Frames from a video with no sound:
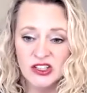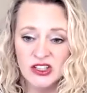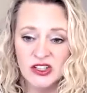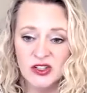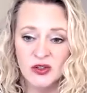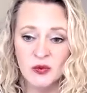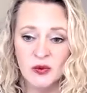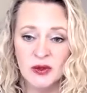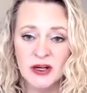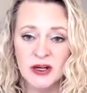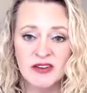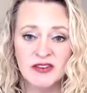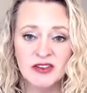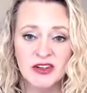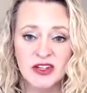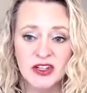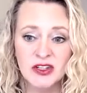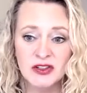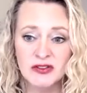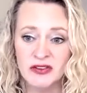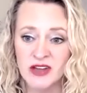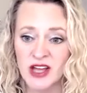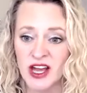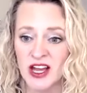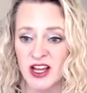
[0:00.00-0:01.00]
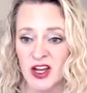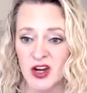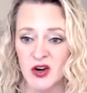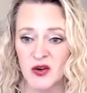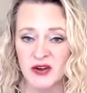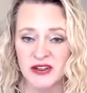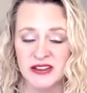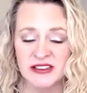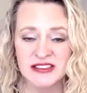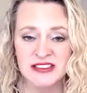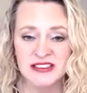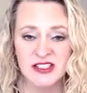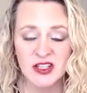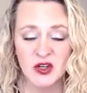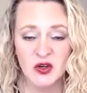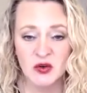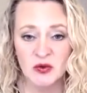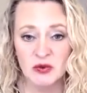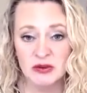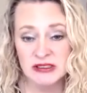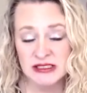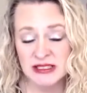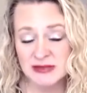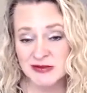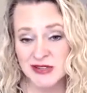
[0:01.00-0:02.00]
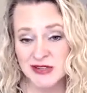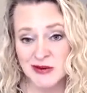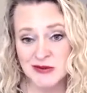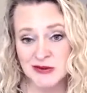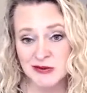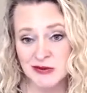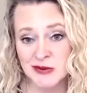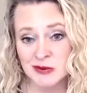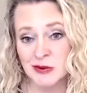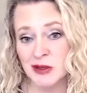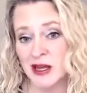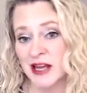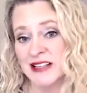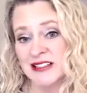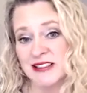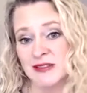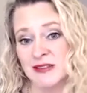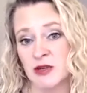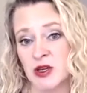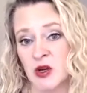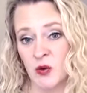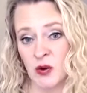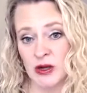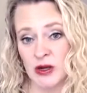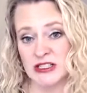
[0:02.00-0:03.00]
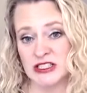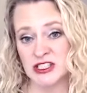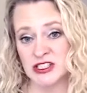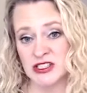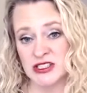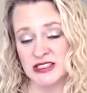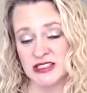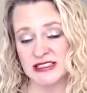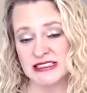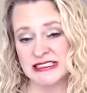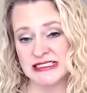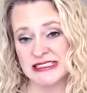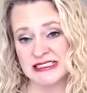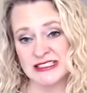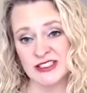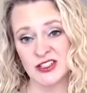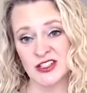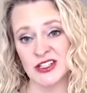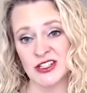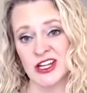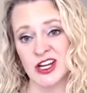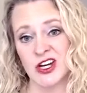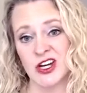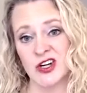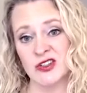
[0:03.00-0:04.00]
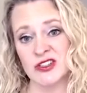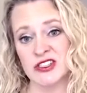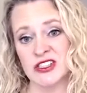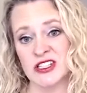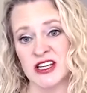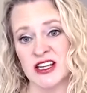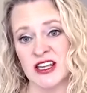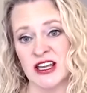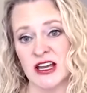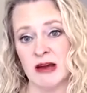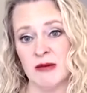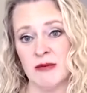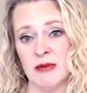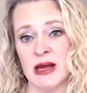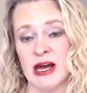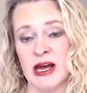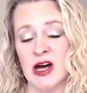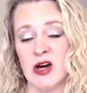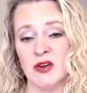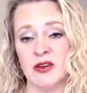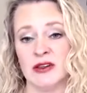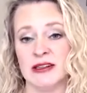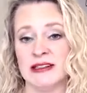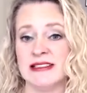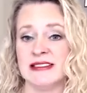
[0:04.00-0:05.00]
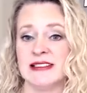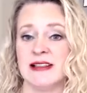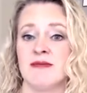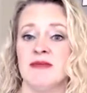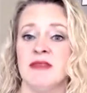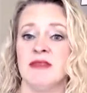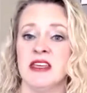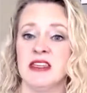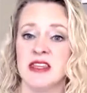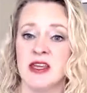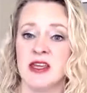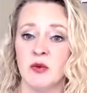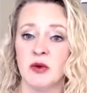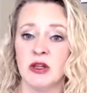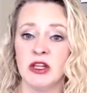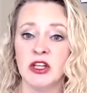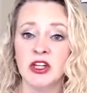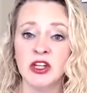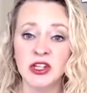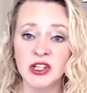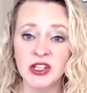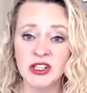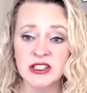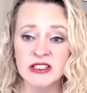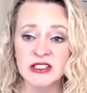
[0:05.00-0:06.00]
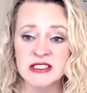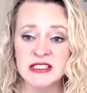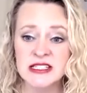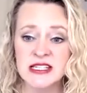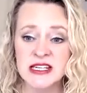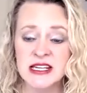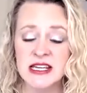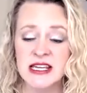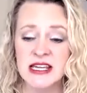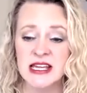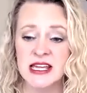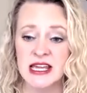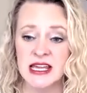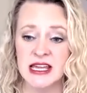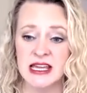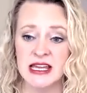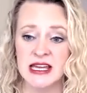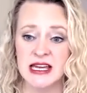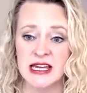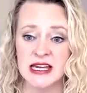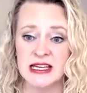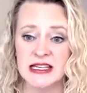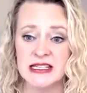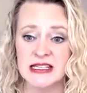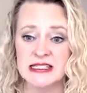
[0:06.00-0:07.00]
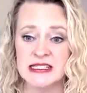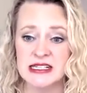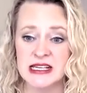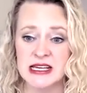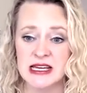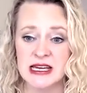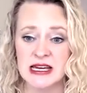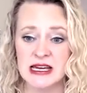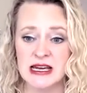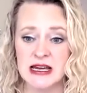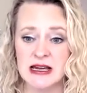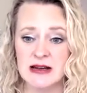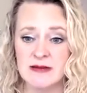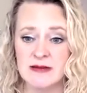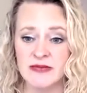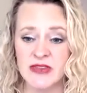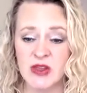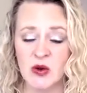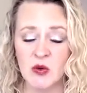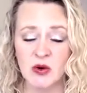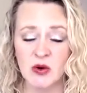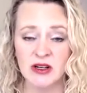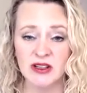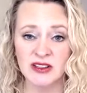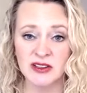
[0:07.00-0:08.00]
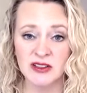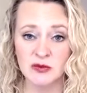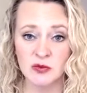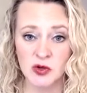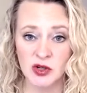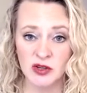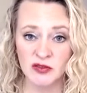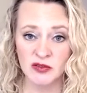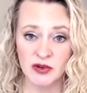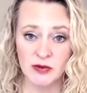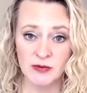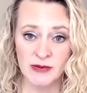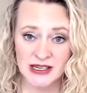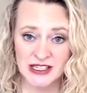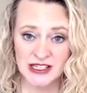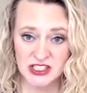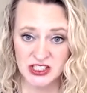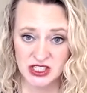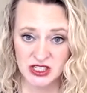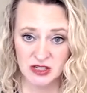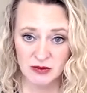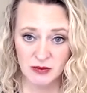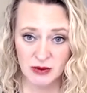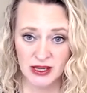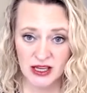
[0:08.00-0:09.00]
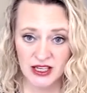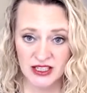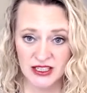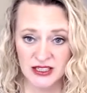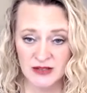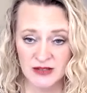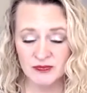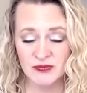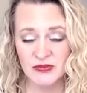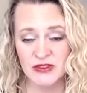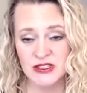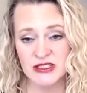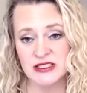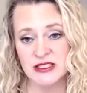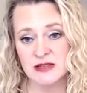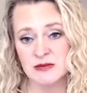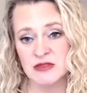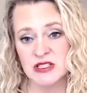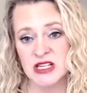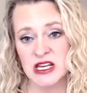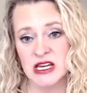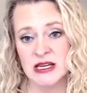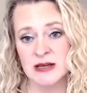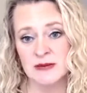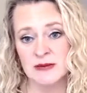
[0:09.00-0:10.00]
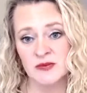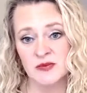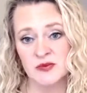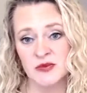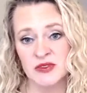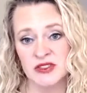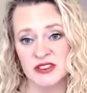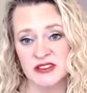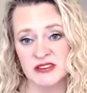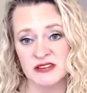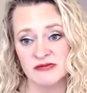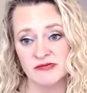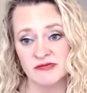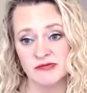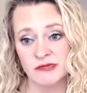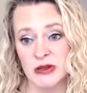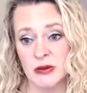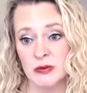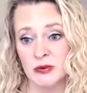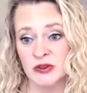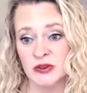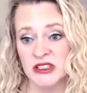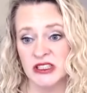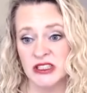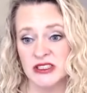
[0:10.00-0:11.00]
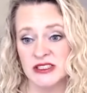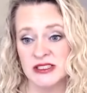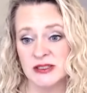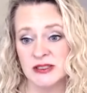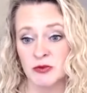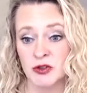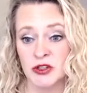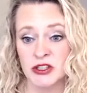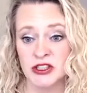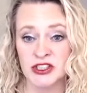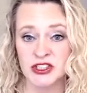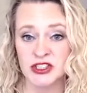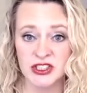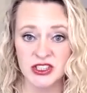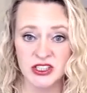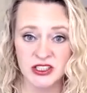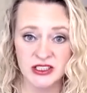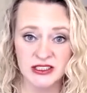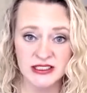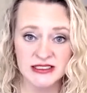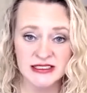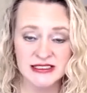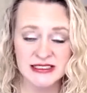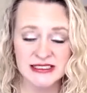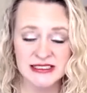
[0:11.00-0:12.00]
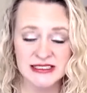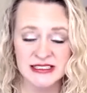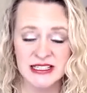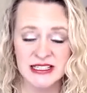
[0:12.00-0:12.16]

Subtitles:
whatever you've got going. So sometimes people ask me questions during coaching about like something that we learned, and they want a little more information about it. Sometimes people need some reassurance.